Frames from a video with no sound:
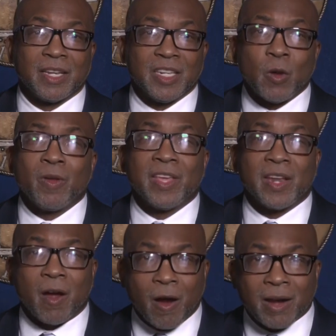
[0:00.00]
knowing that
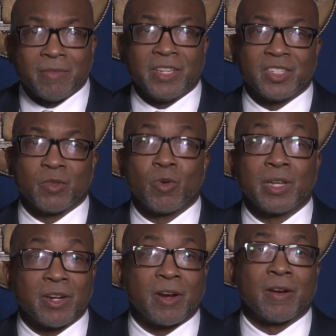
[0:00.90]
our vision will
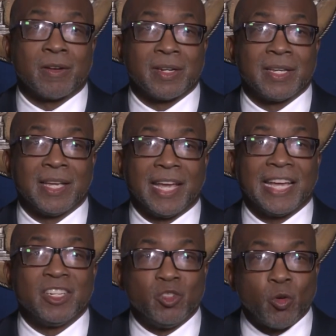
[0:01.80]
occur
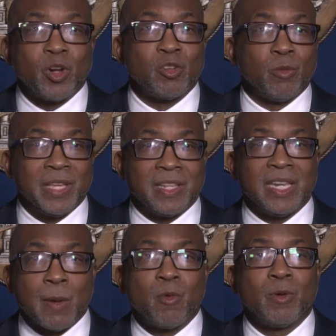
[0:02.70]
and Georgia will be the
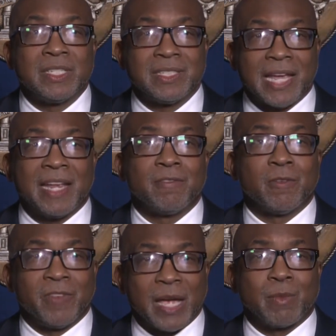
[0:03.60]
#1 state for
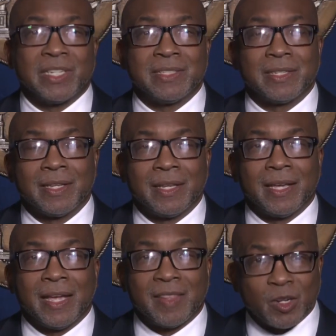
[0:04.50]
families
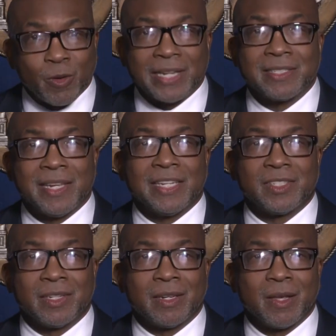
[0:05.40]
in the greatest
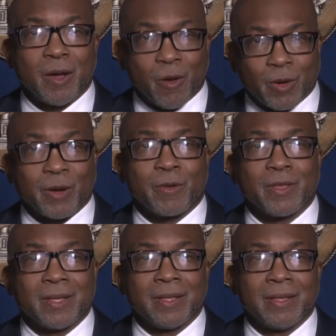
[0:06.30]
nation on earth.
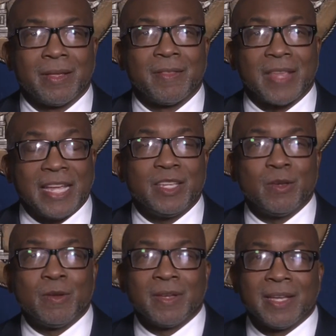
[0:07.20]
Thank
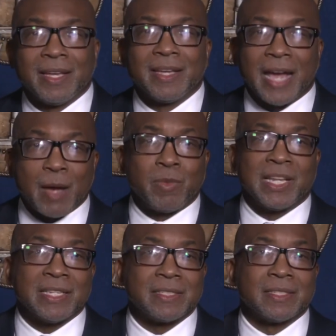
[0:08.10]
you. God
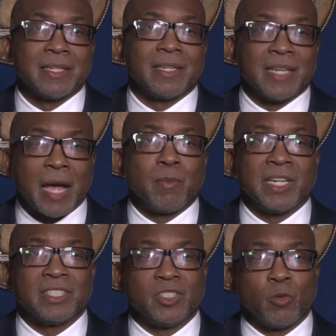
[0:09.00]
bless
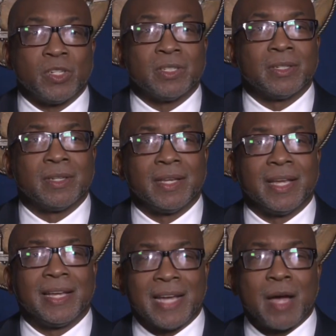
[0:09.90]
Georgia,
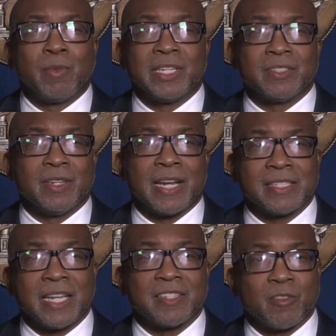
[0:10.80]
and God bless the United
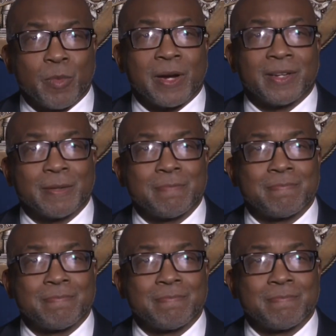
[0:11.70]
States of America.